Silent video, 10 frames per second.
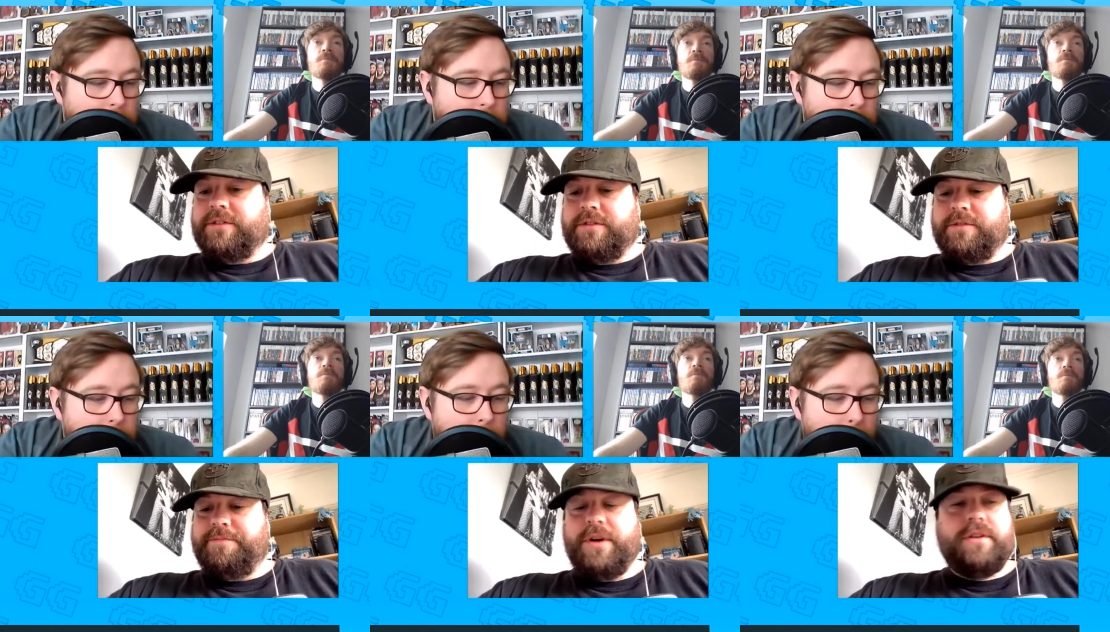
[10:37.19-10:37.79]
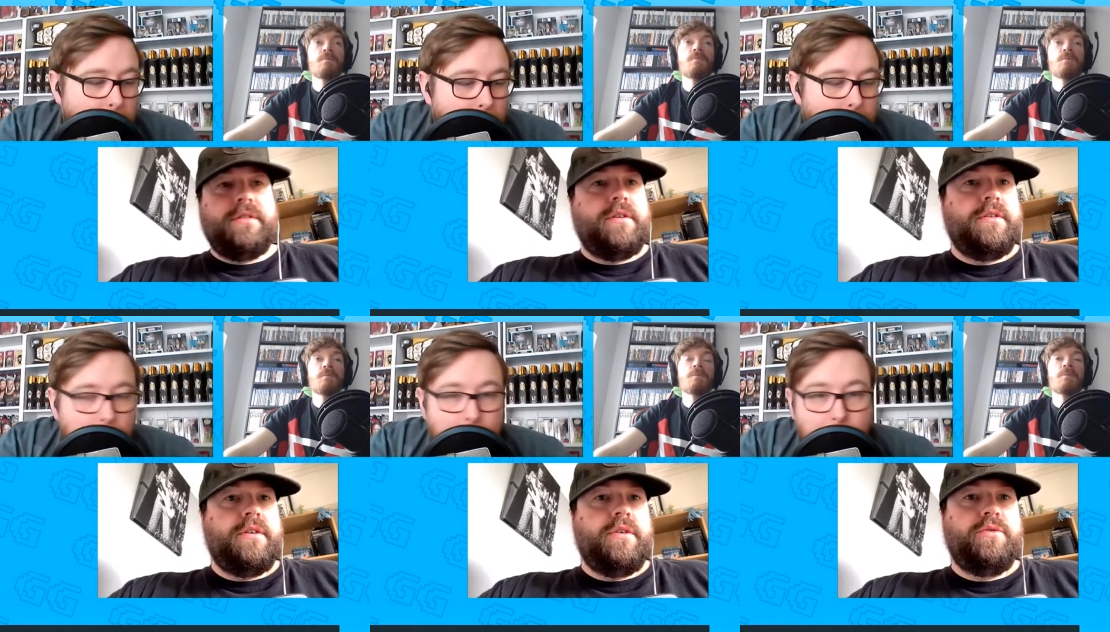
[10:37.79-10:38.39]
Speaker 1: Yeah. But
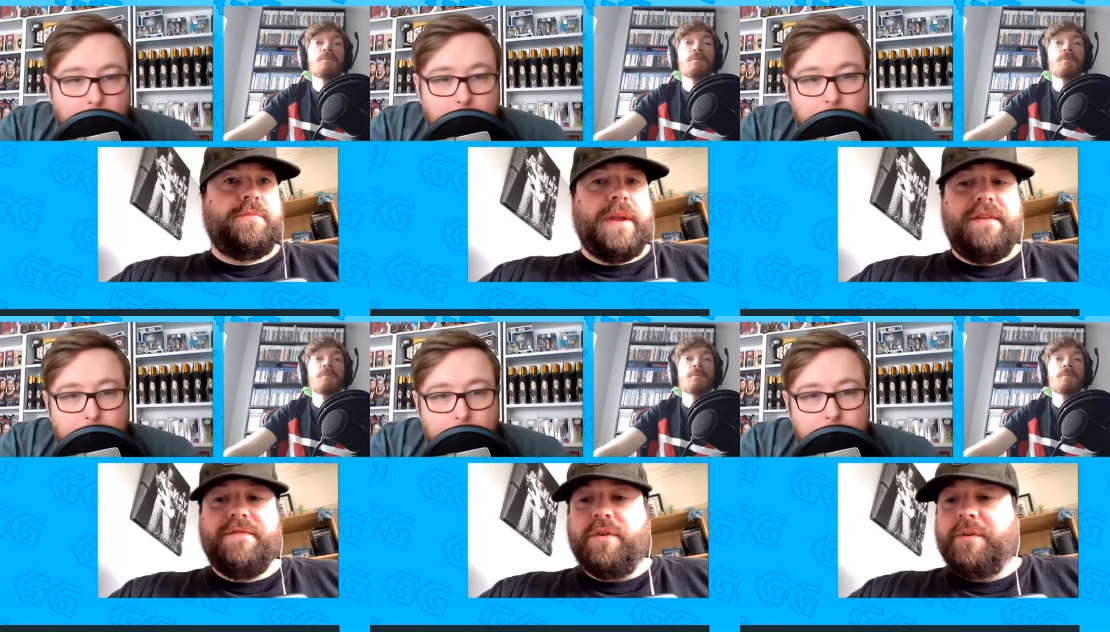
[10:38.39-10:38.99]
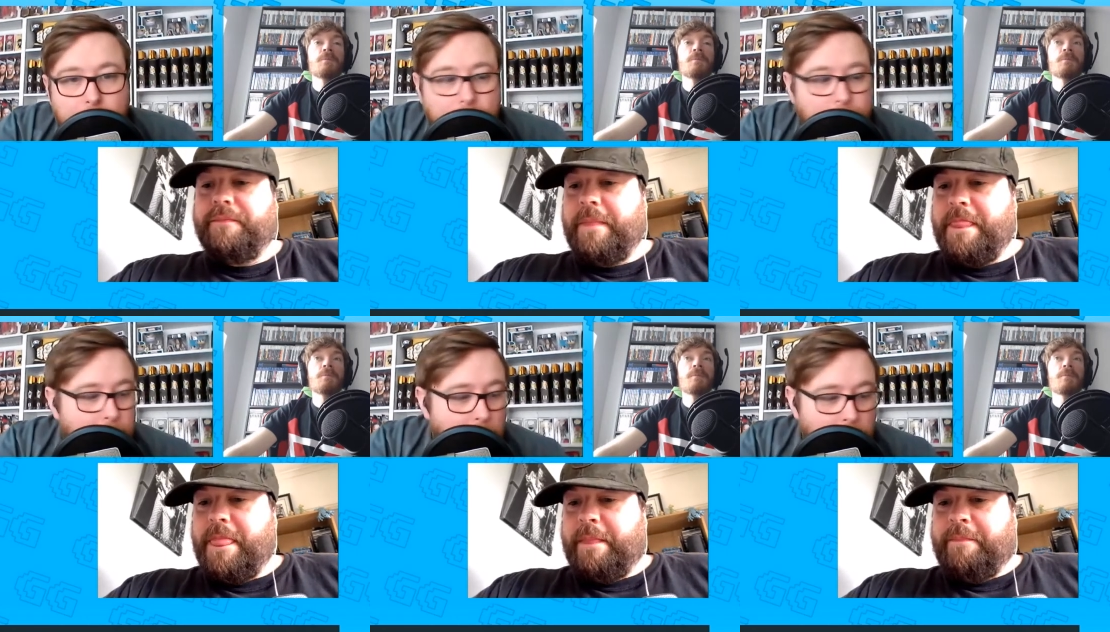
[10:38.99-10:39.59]
all to play for.
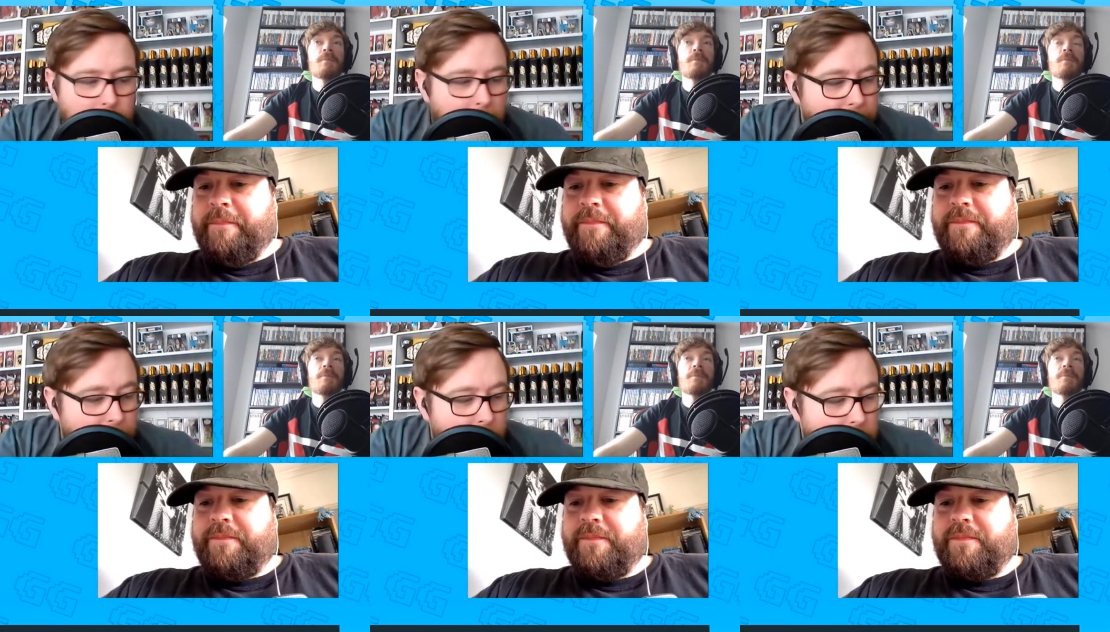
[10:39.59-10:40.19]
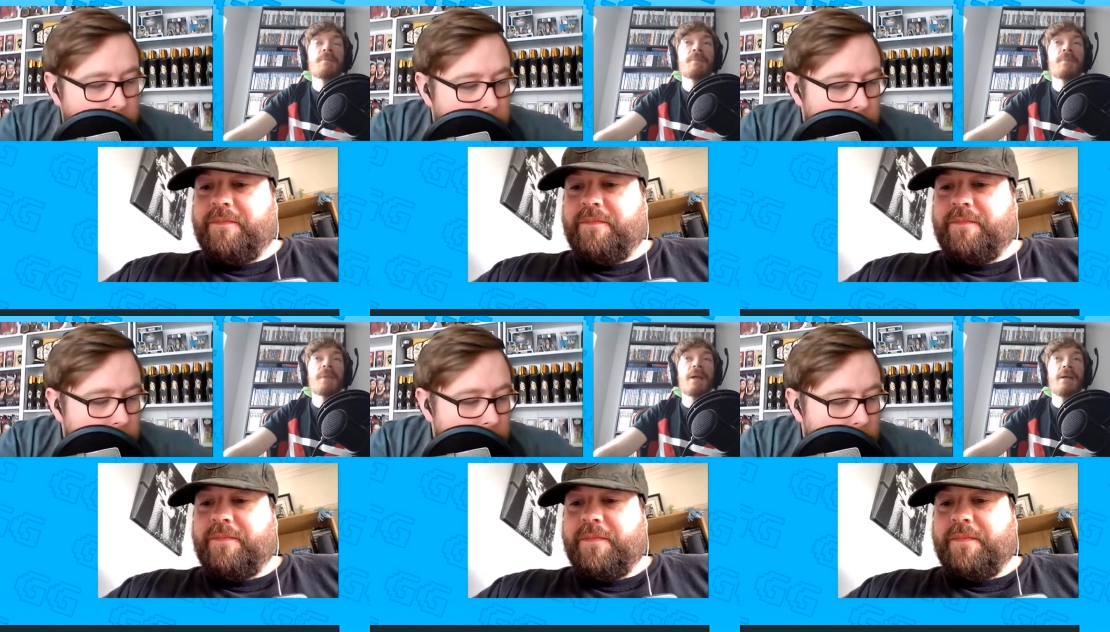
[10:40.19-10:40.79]
Speaker 2: All to play for.
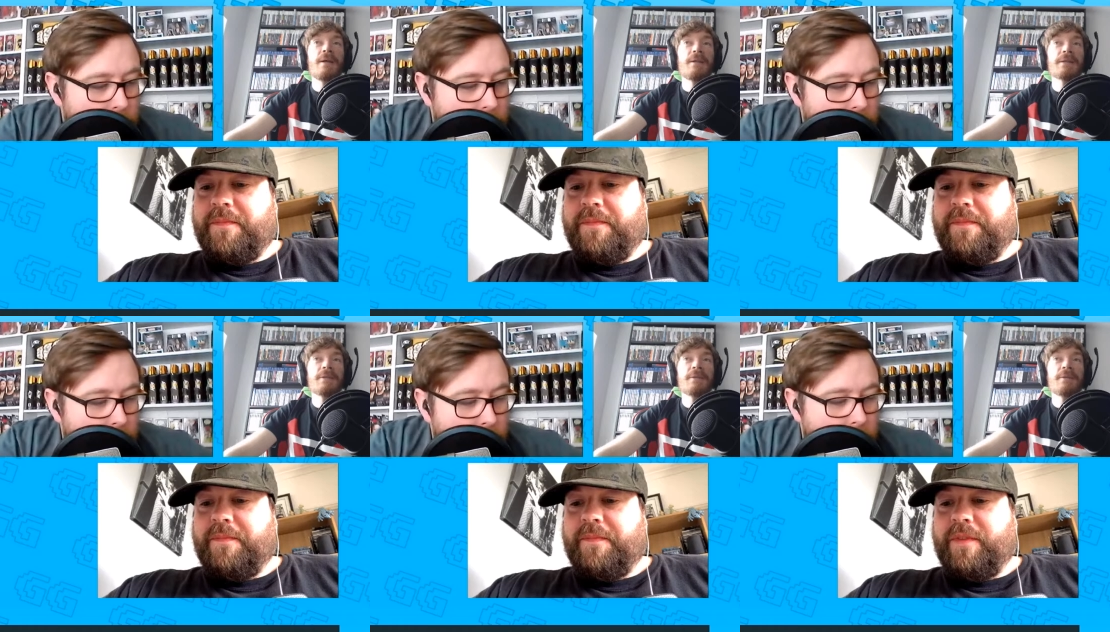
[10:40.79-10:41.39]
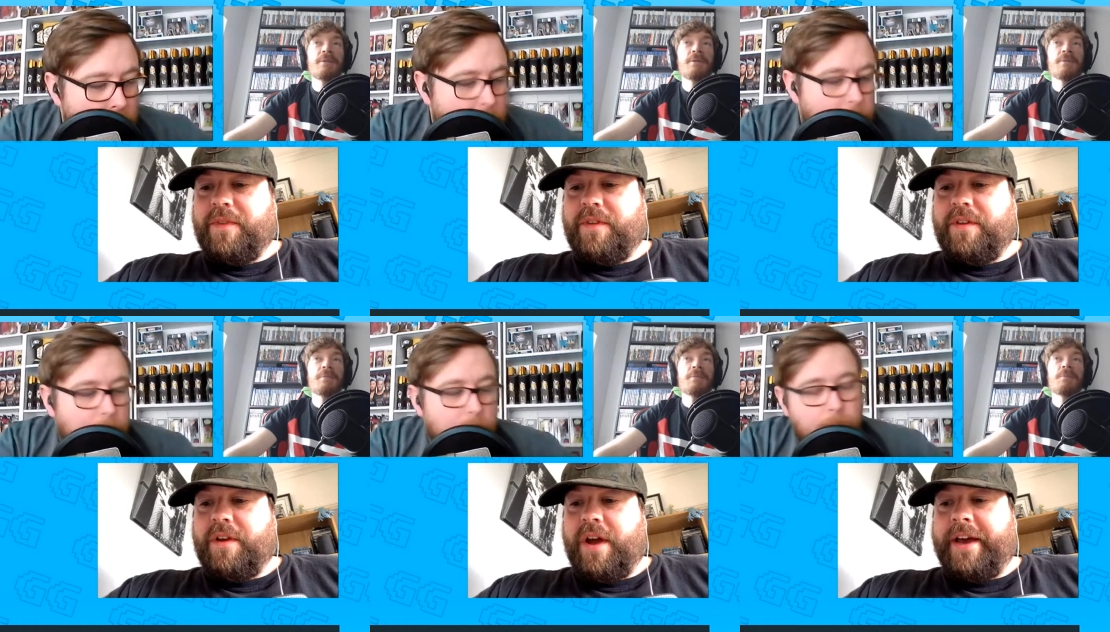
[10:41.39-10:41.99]
Speaker 1: Yes.
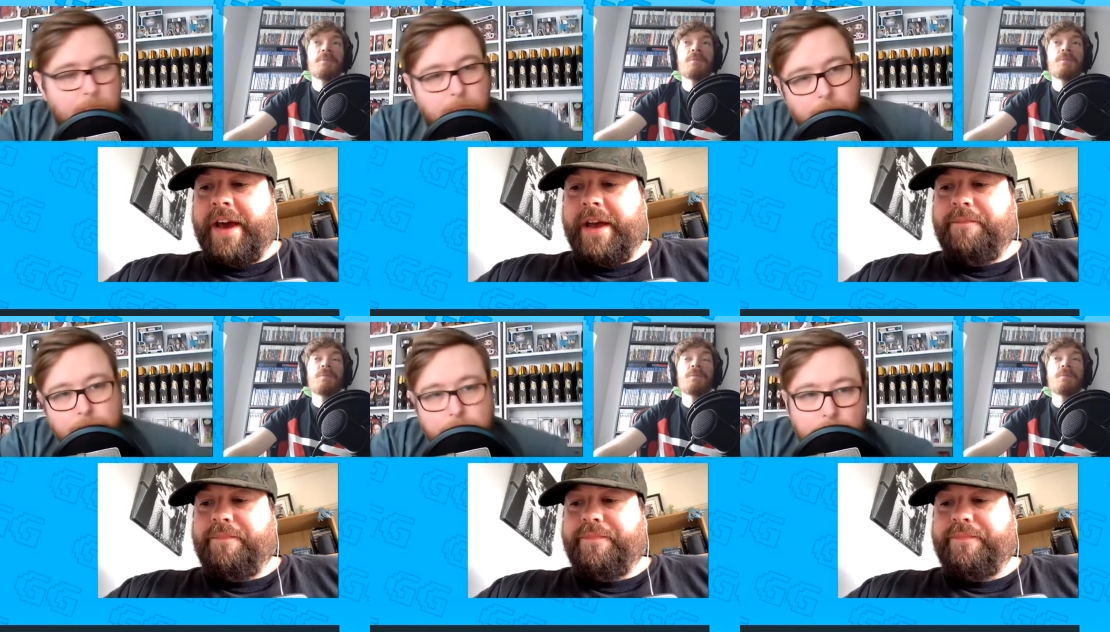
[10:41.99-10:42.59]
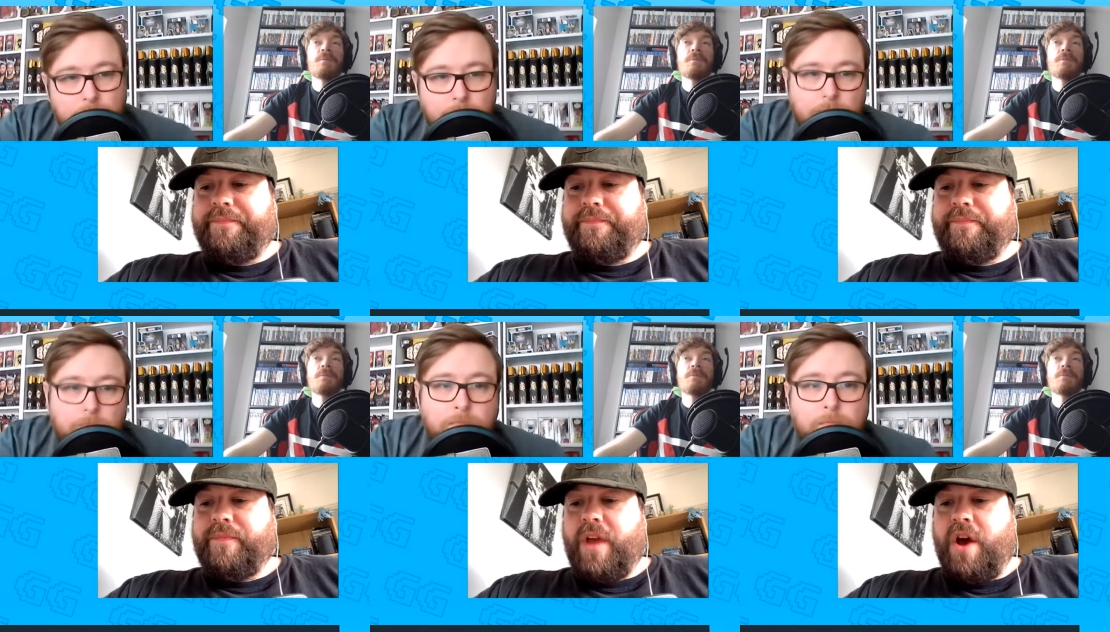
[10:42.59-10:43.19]
Okay.
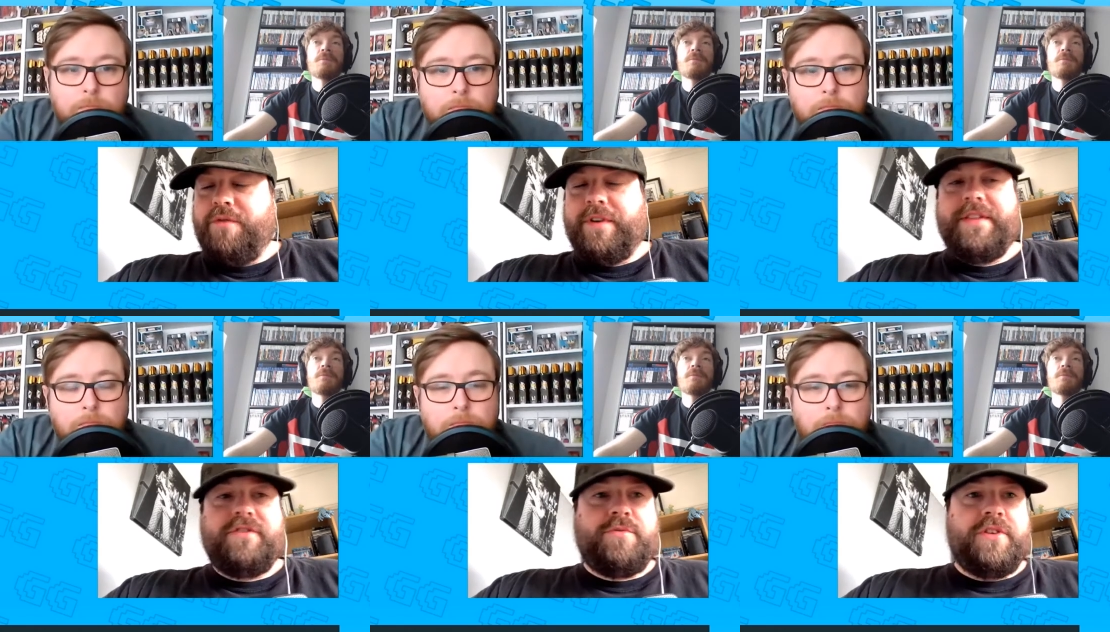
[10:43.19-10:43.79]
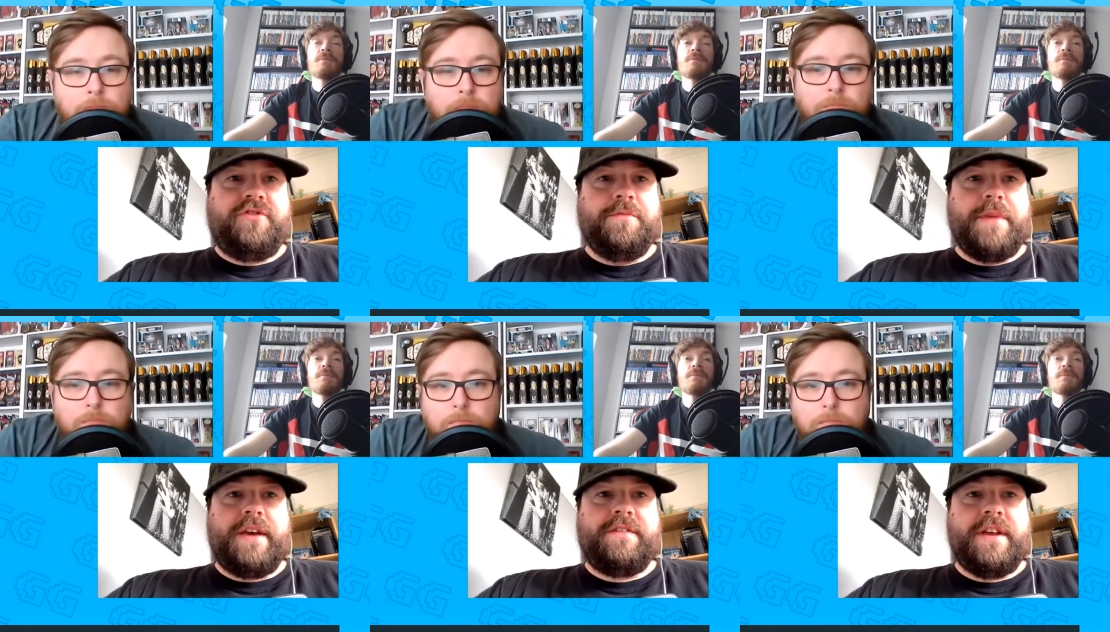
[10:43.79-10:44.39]
Hopefully, this question
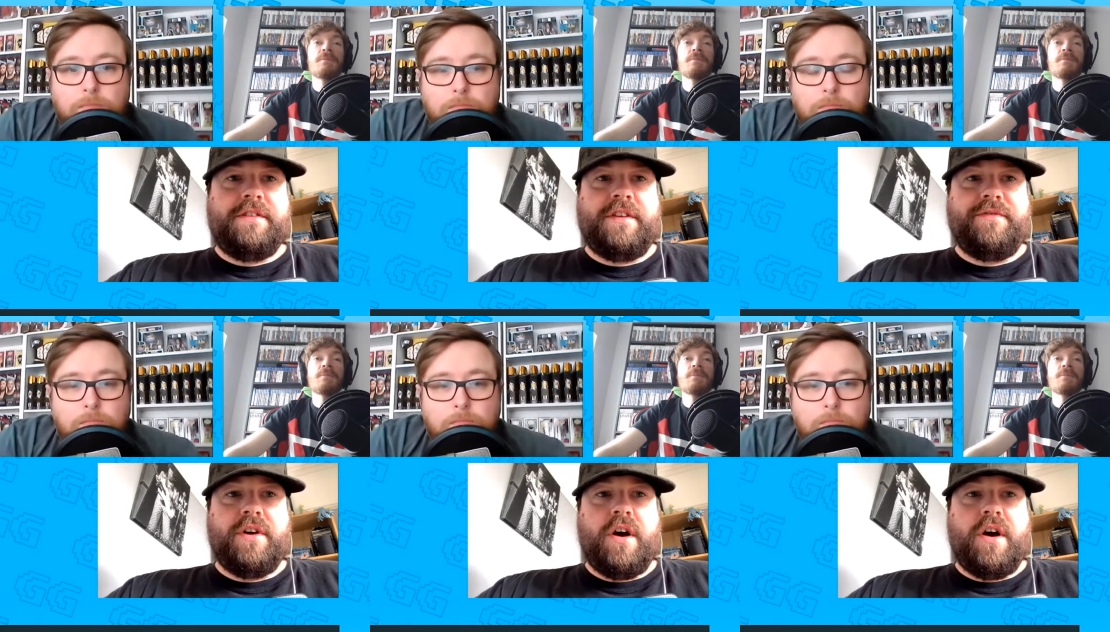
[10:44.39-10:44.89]
makes sense. If not,